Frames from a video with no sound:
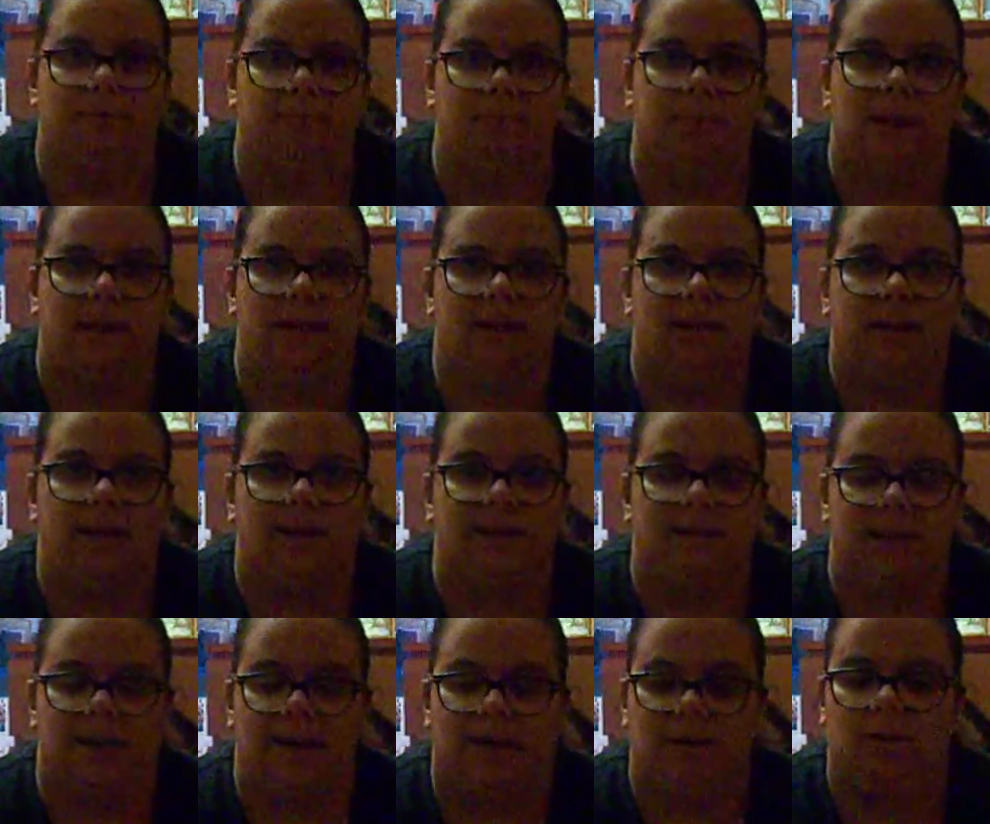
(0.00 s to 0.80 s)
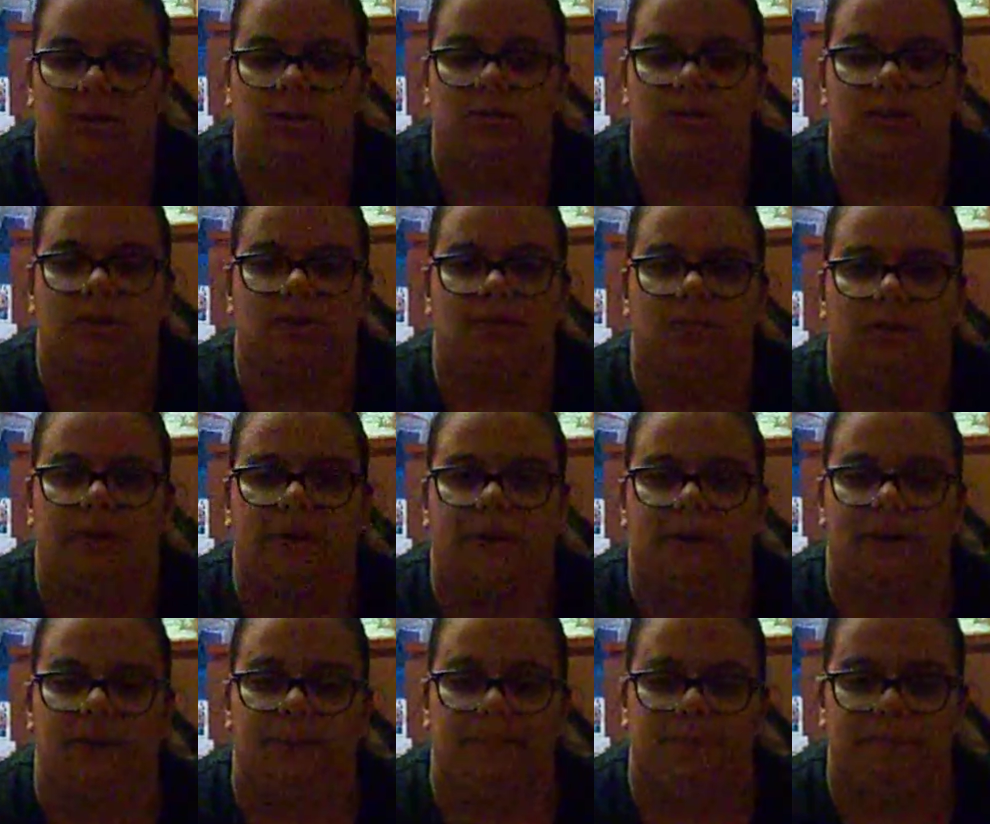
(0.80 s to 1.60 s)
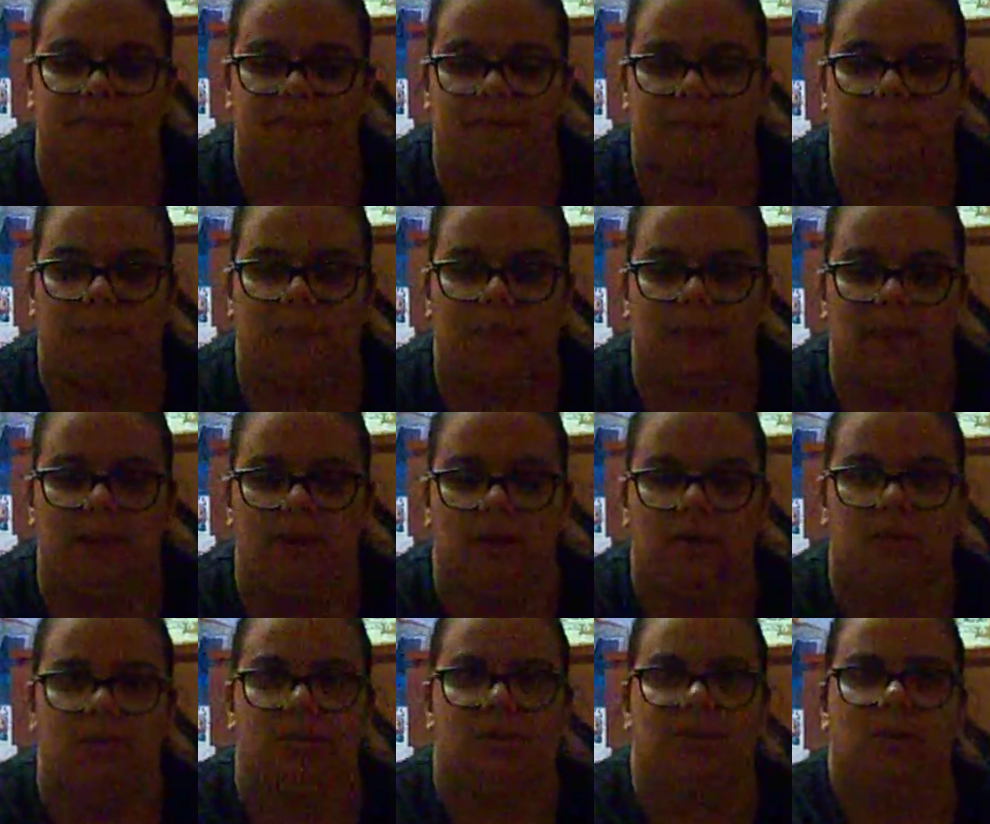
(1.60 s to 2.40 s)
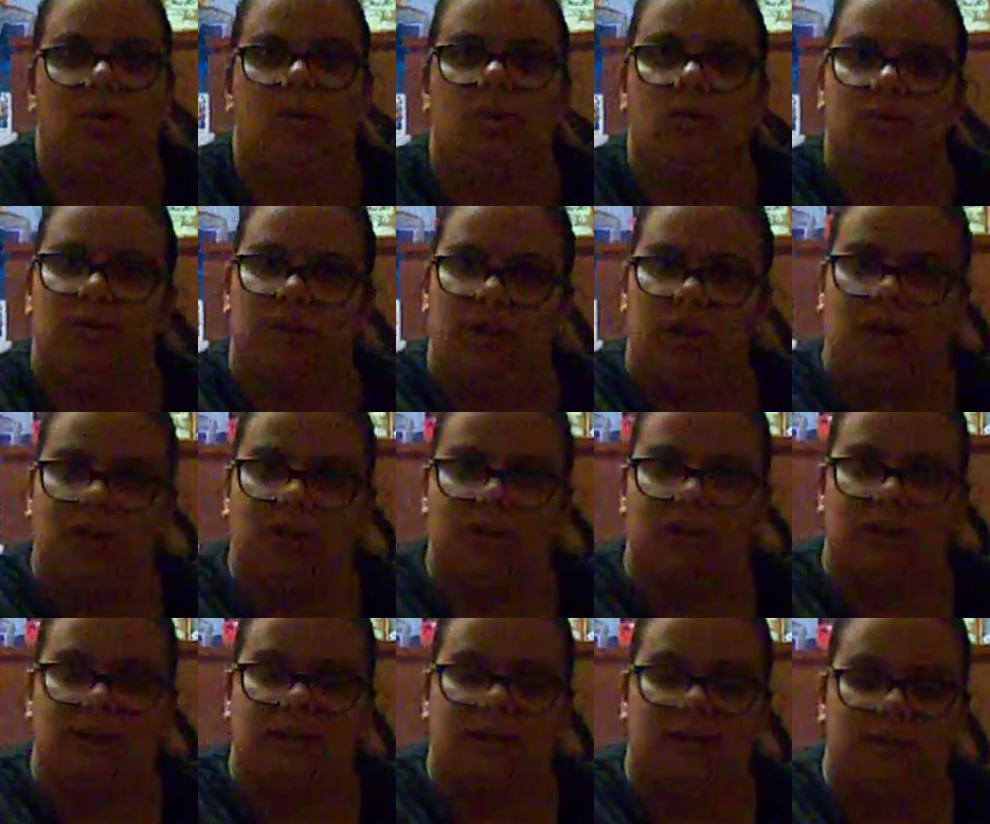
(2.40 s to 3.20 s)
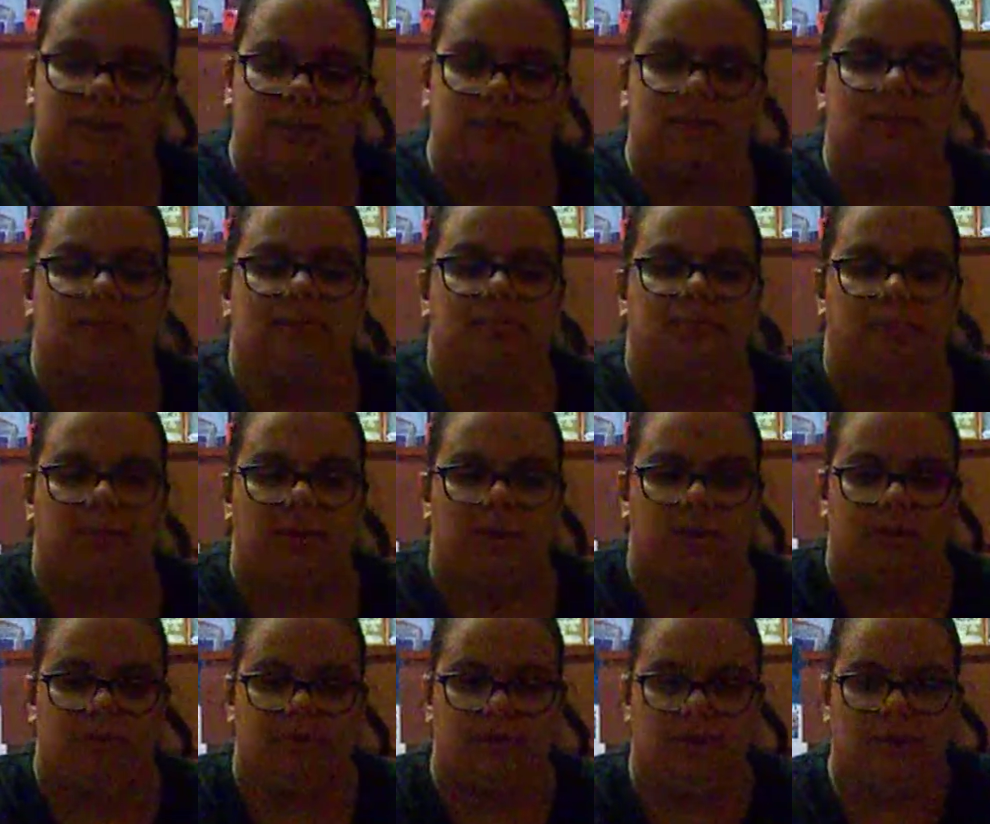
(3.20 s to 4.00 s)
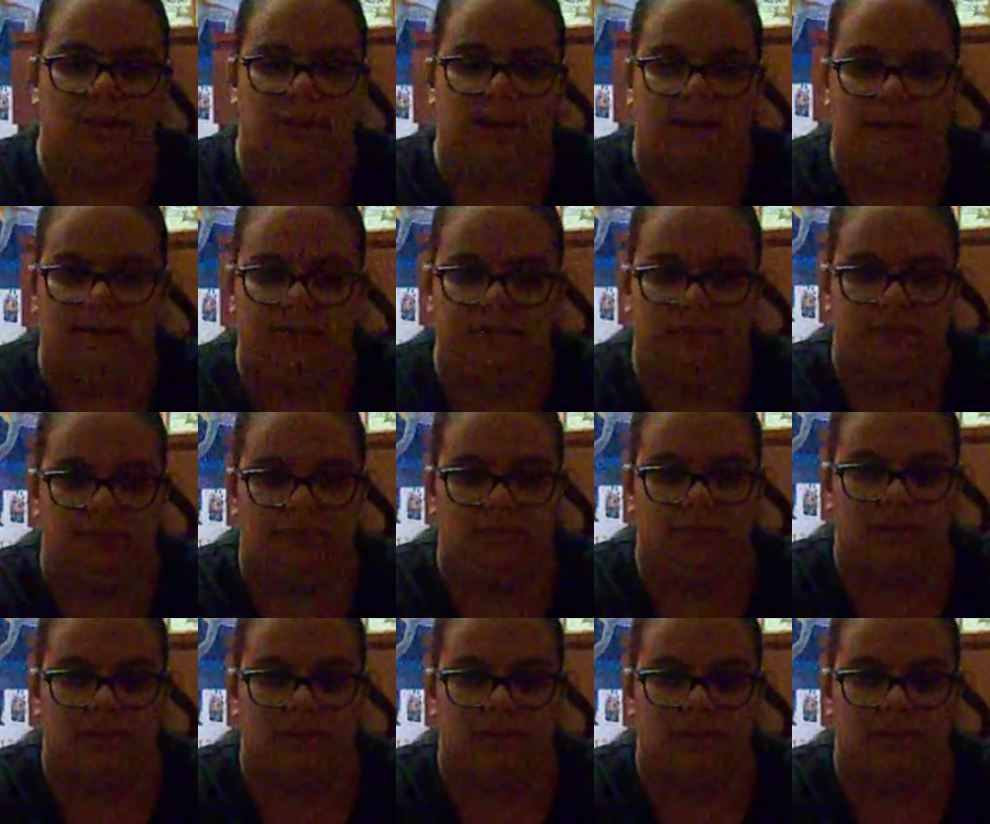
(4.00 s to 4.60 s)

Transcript: men, as adults, they're very, still holding on to this part of their life